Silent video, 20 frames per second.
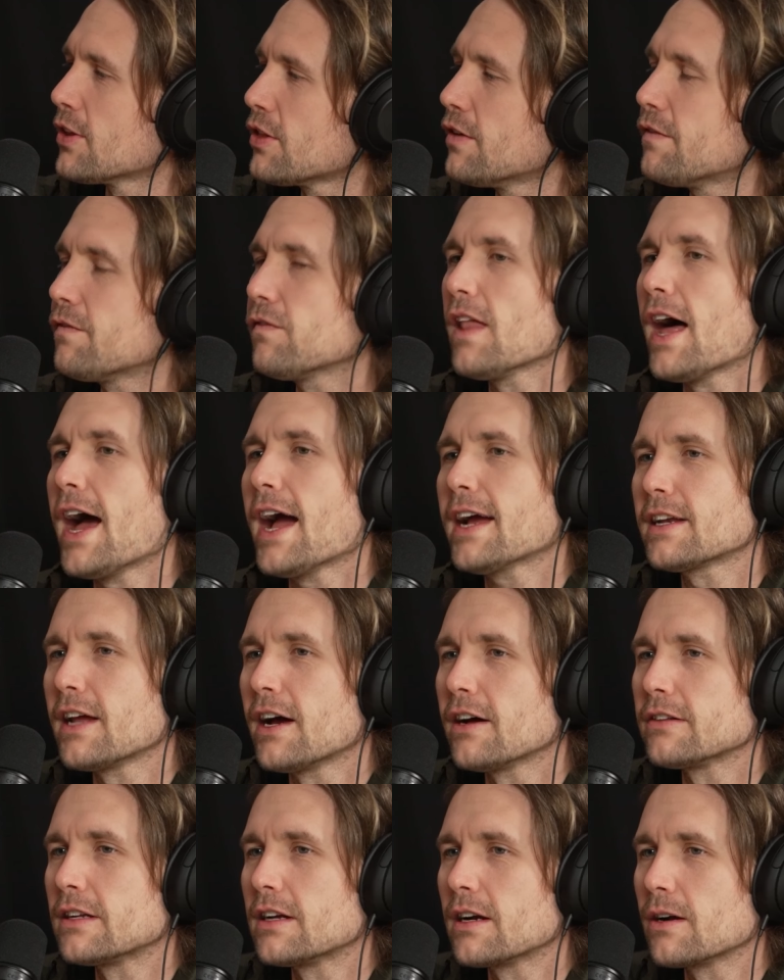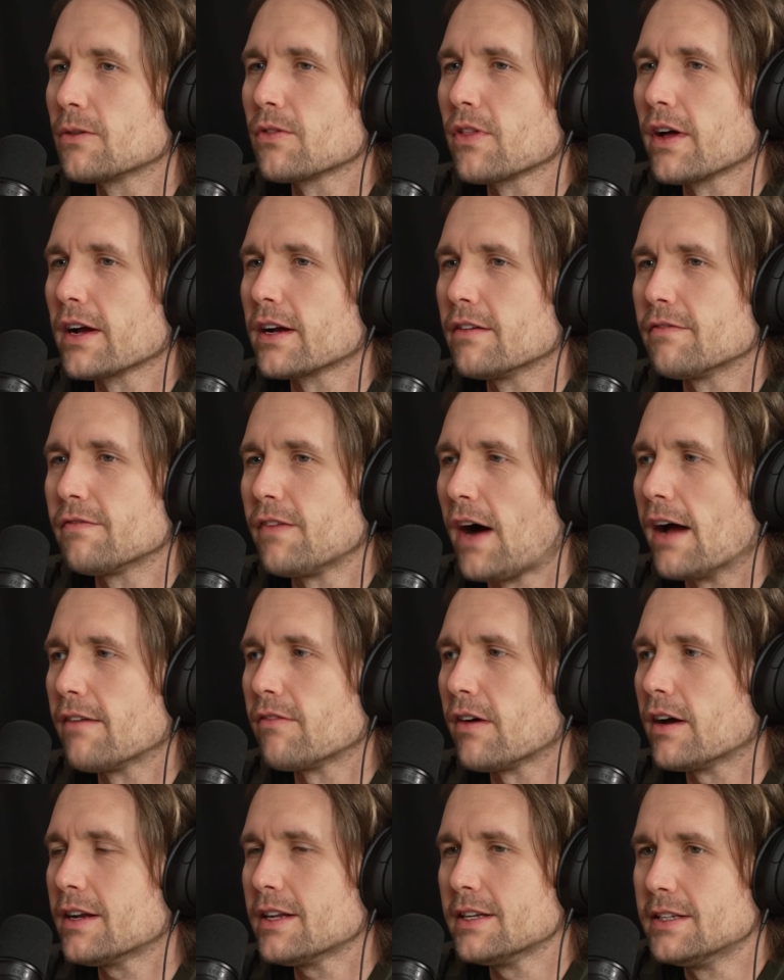The flag down there with like a five,
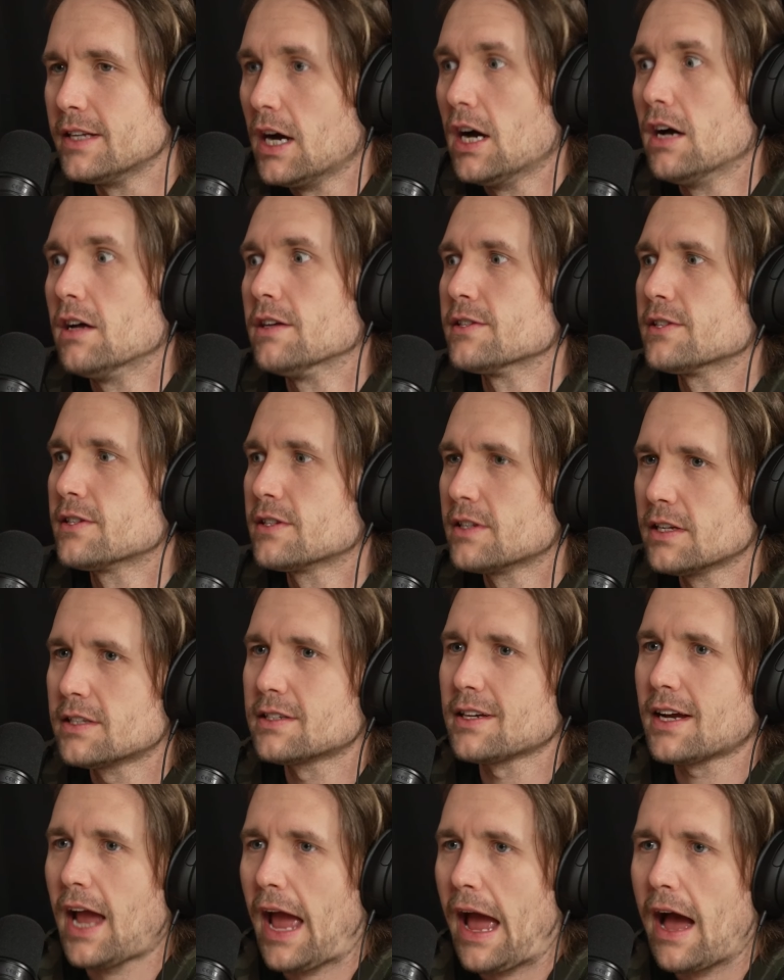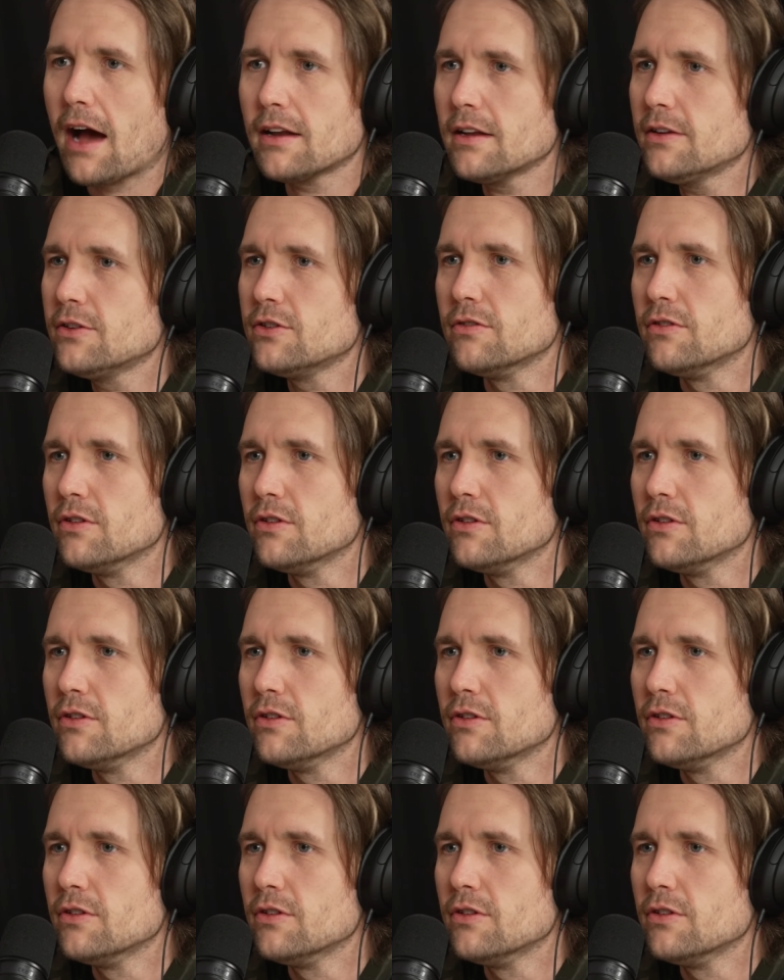and he does. It's like, how did you